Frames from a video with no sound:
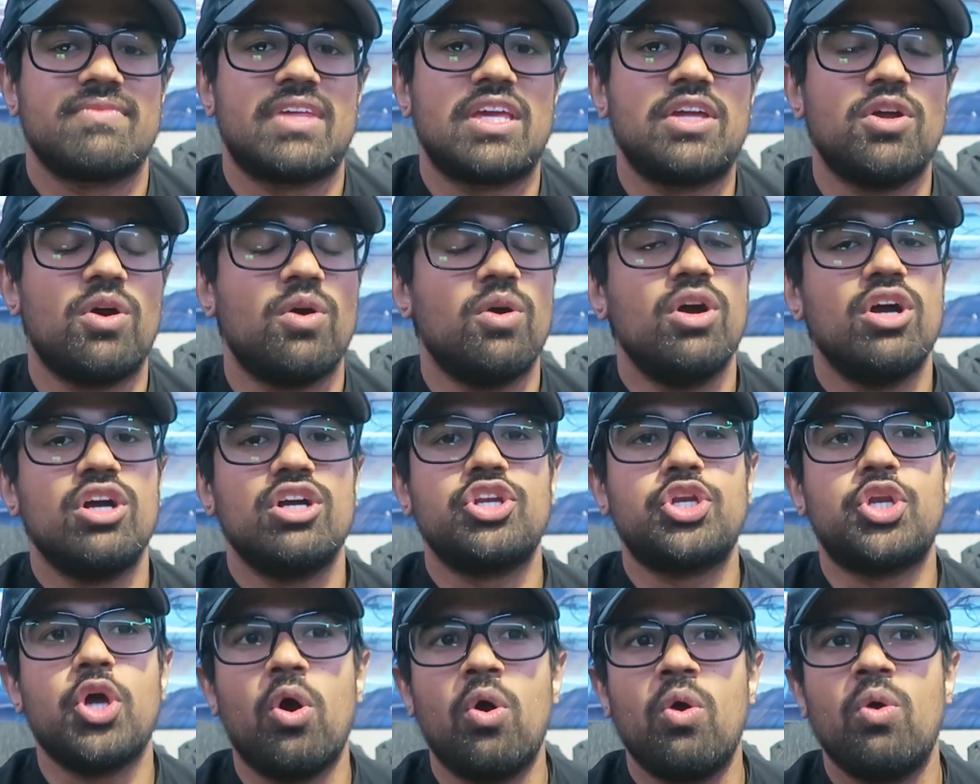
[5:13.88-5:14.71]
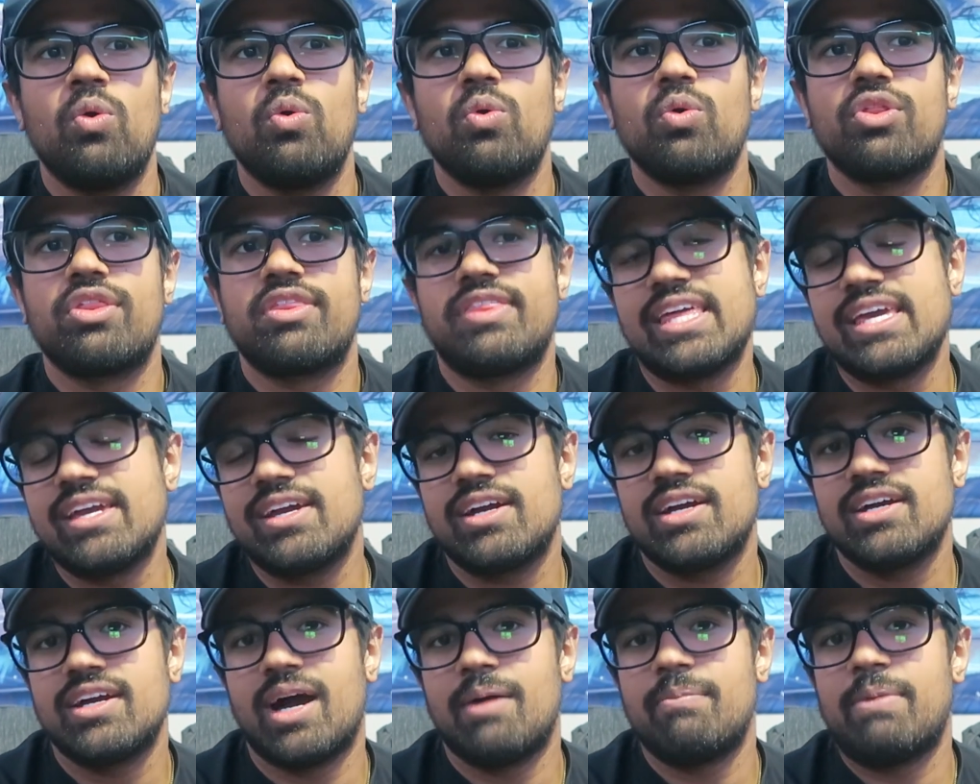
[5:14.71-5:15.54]
you know, don't
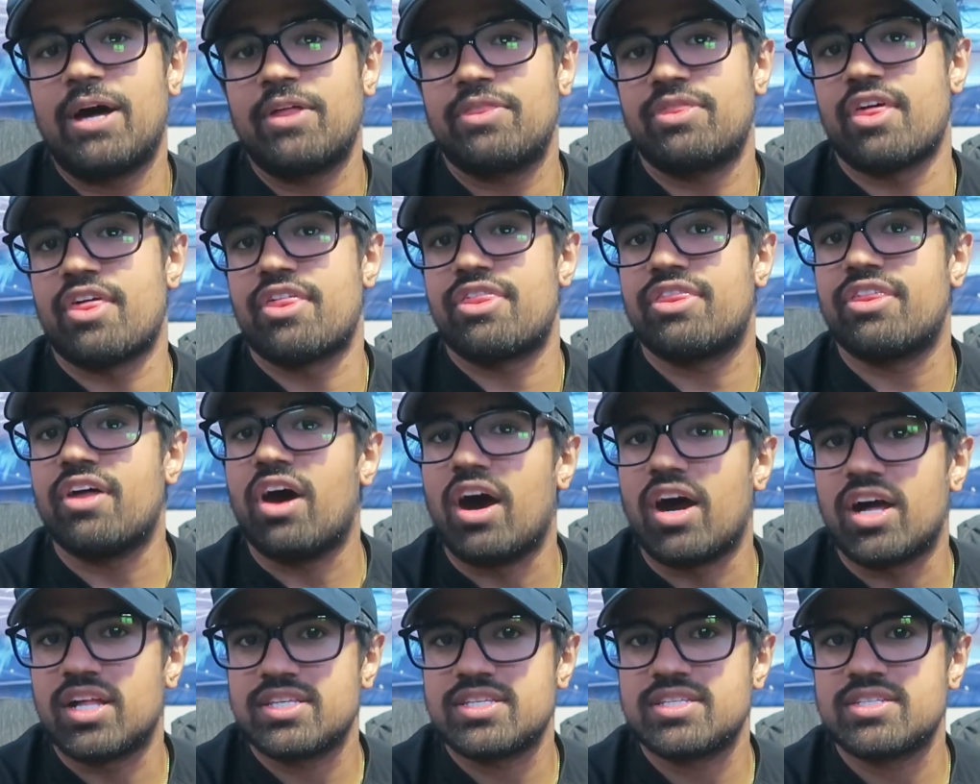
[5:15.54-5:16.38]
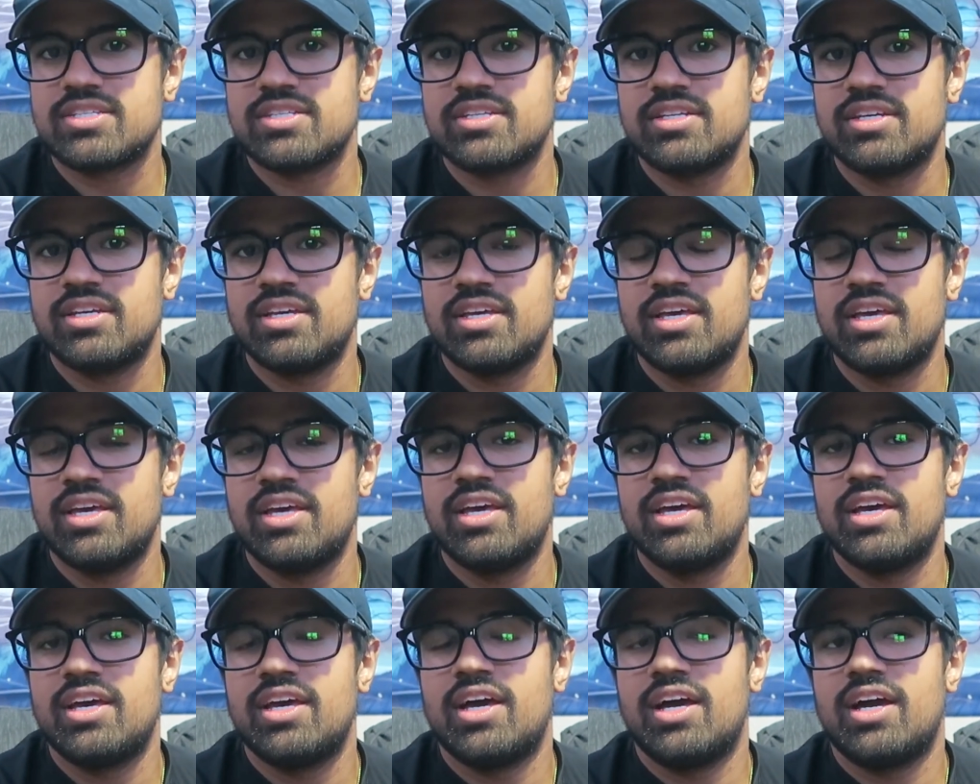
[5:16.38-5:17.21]
think about the thoughts.
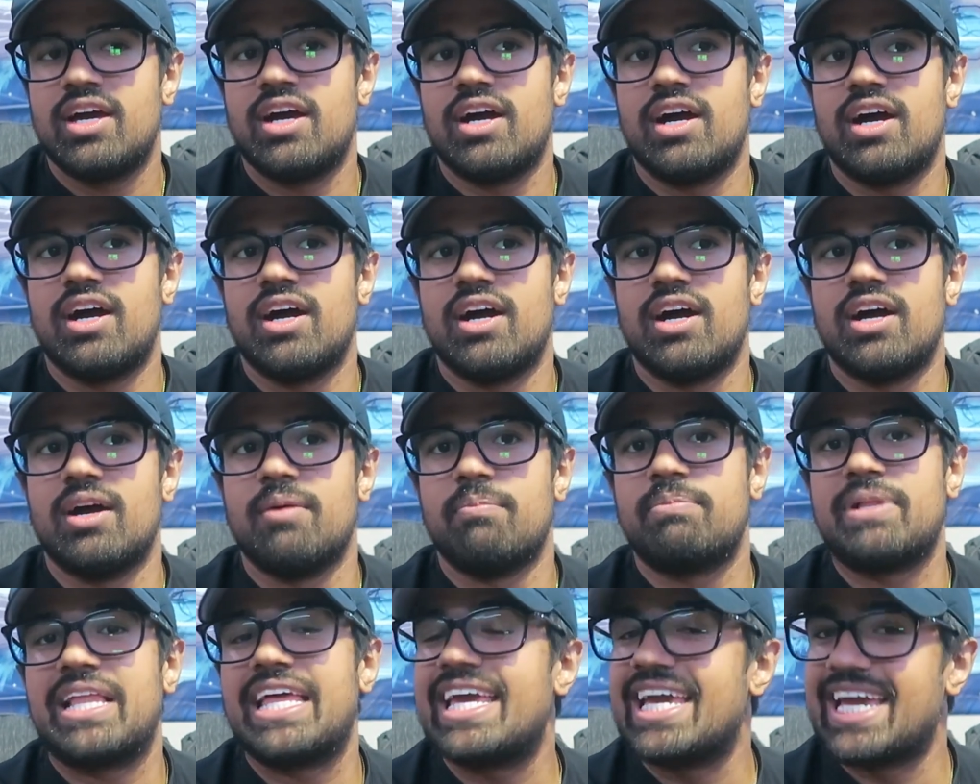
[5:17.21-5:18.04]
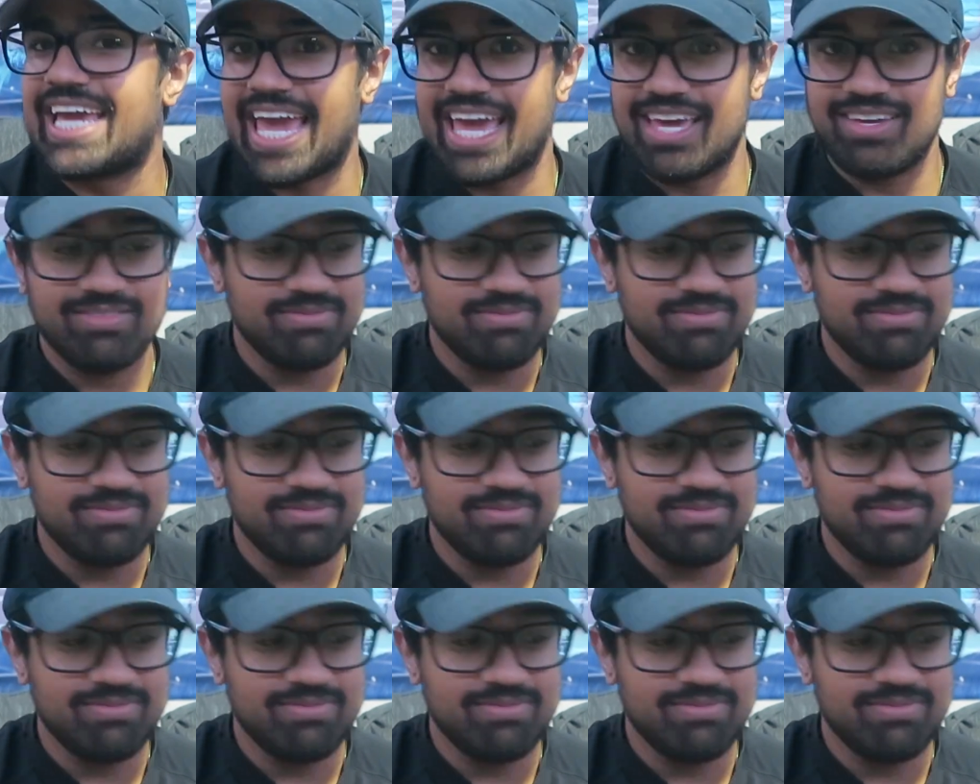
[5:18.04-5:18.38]
Play a